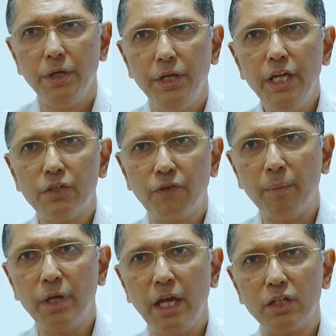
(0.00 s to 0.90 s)
Each
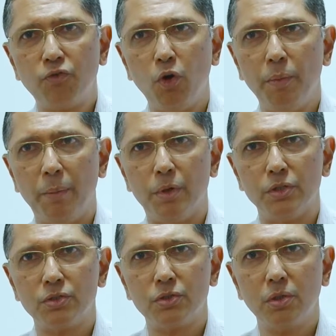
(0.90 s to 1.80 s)
family has 4
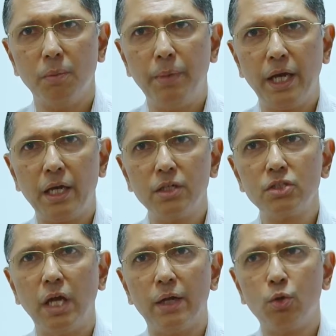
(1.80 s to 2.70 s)
members,
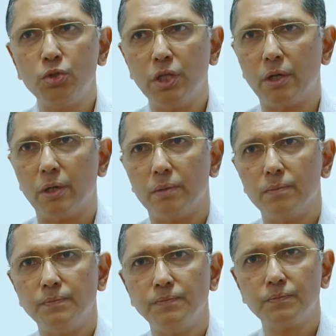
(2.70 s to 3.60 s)
parents and 2 children.
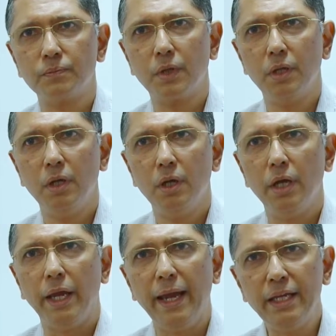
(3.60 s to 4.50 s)

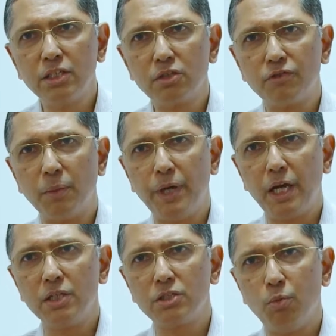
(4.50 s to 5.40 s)
Ages of the
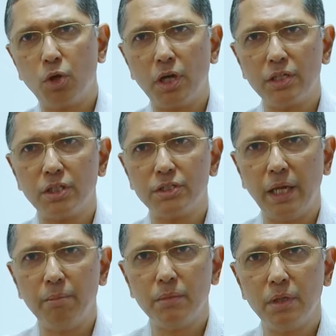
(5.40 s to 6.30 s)
parents more or less the
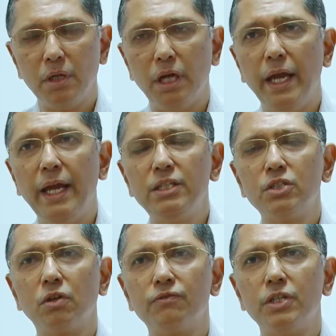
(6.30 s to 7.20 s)
same,
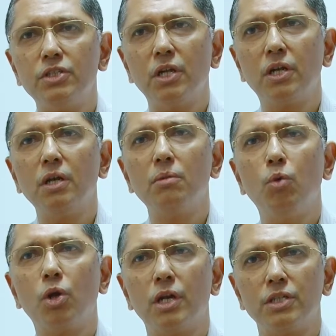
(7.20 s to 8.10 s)
ages of the children
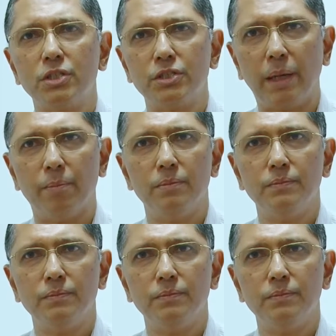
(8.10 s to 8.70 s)
more or less the same.